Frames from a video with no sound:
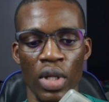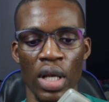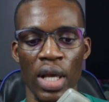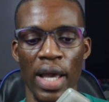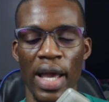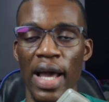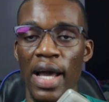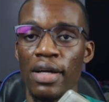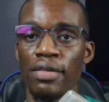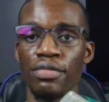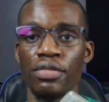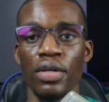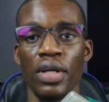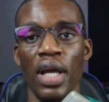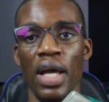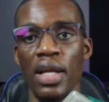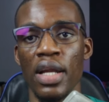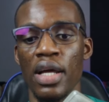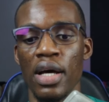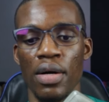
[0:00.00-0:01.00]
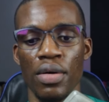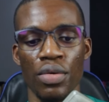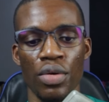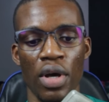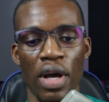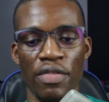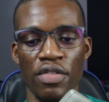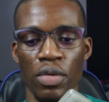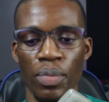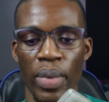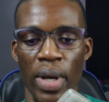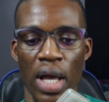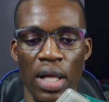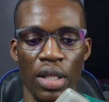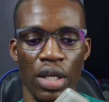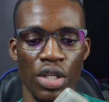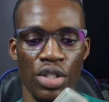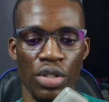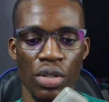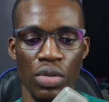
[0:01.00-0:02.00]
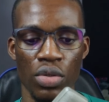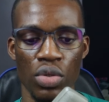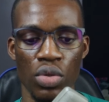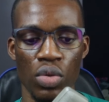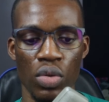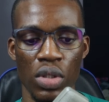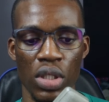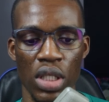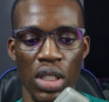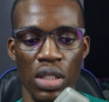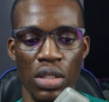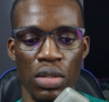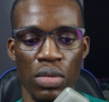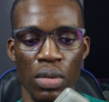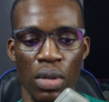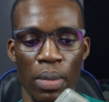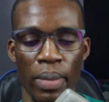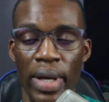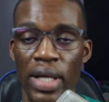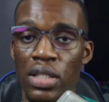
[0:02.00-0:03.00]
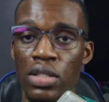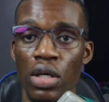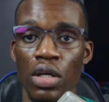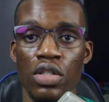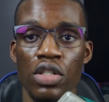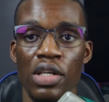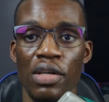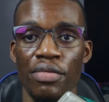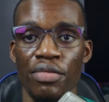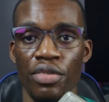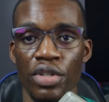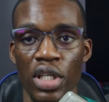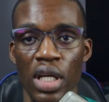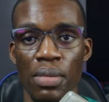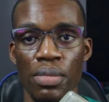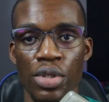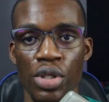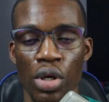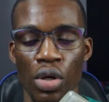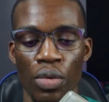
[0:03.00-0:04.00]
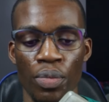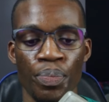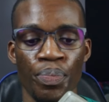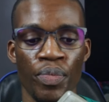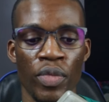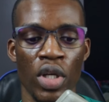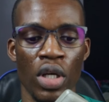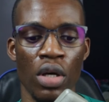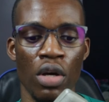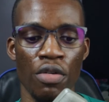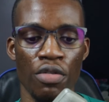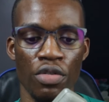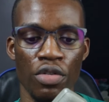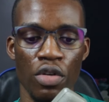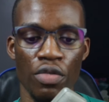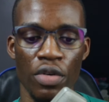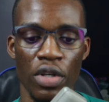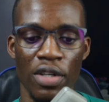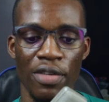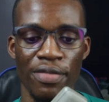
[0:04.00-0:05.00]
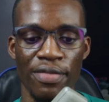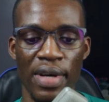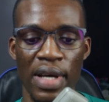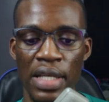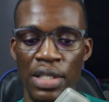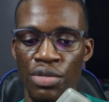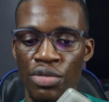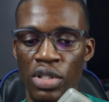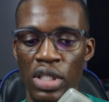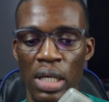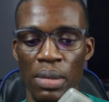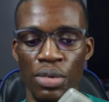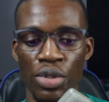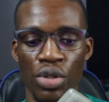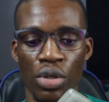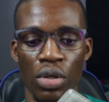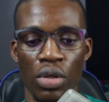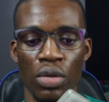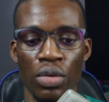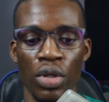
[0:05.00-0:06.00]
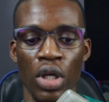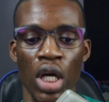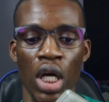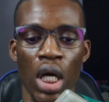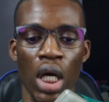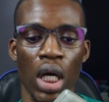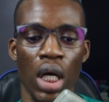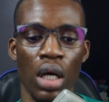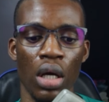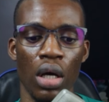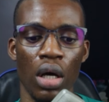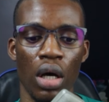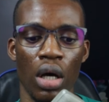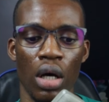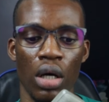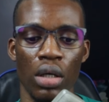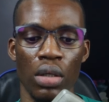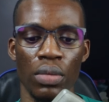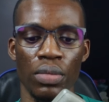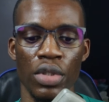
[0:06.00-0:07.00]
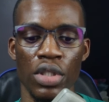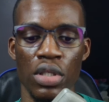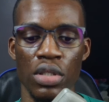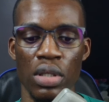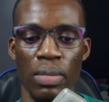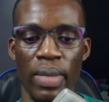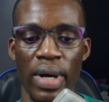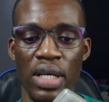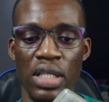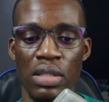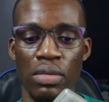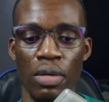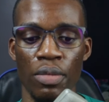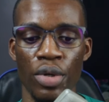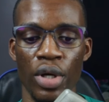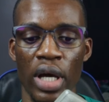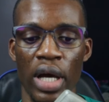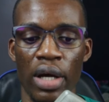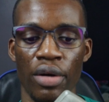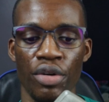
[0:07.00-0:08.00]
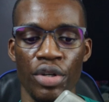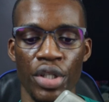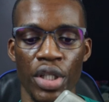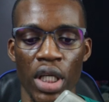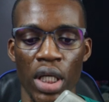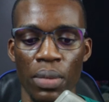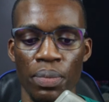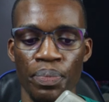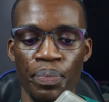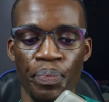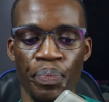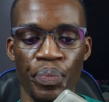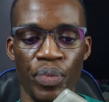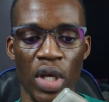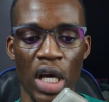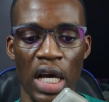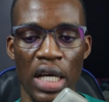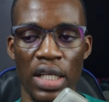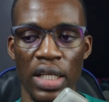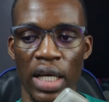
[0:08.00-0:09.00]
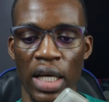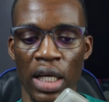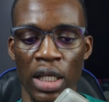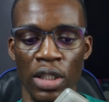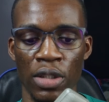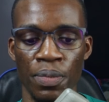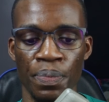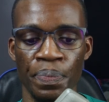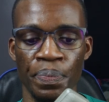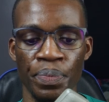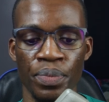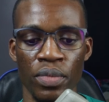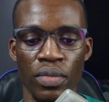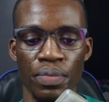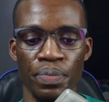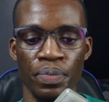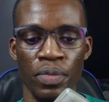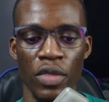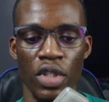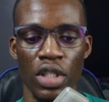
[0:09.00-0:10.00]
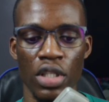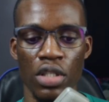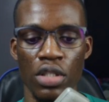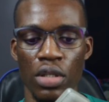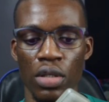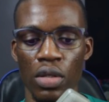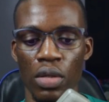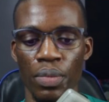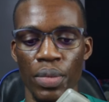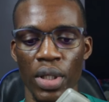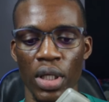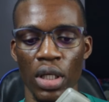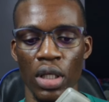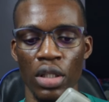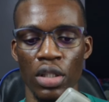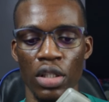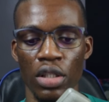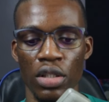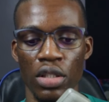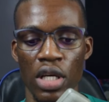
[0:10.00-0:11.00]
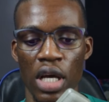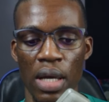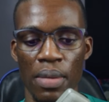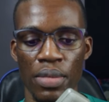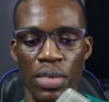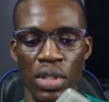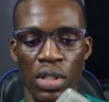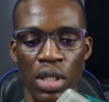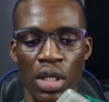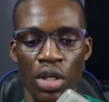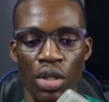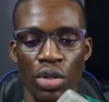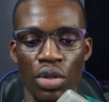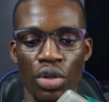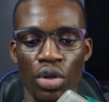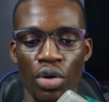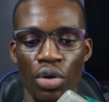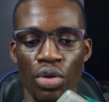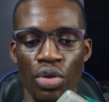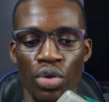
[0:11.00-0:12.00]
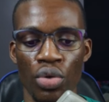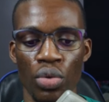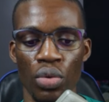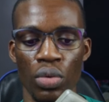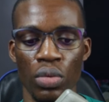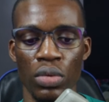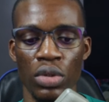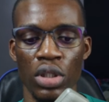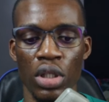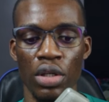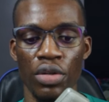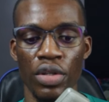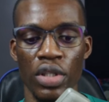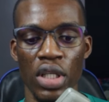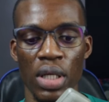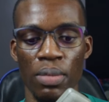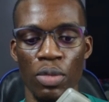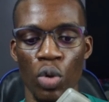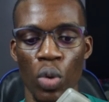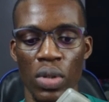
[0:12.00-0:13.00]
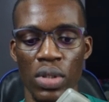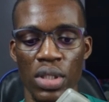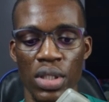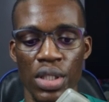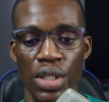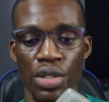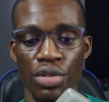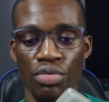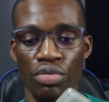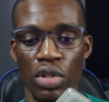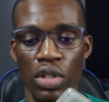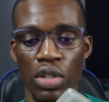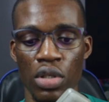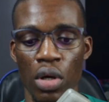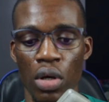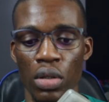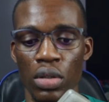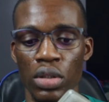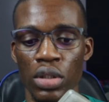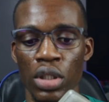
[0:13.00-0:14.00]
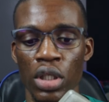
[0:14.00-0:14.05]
And for here now, you have to pay attention to this method of redemption. So for the fast redemption, this is the maximum you can redeem, and then this is going to be the terms. The redeemed quantity is returned